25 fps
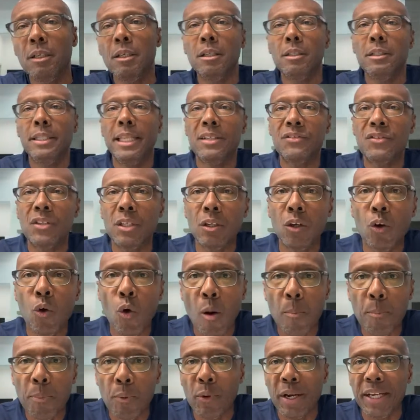Let's
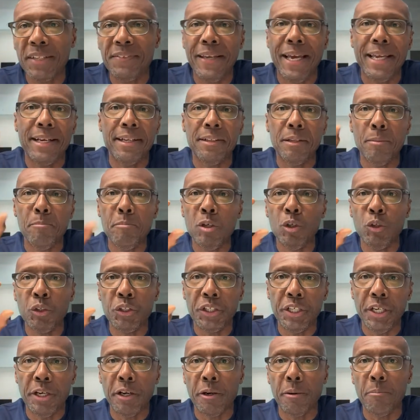incorporate that in the
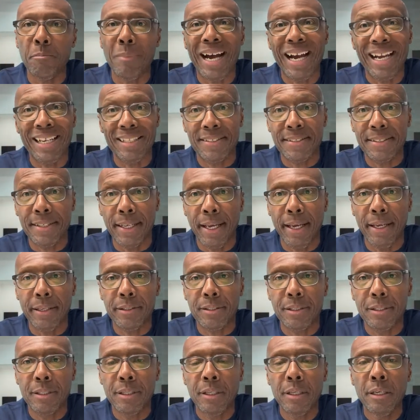millionaire mindset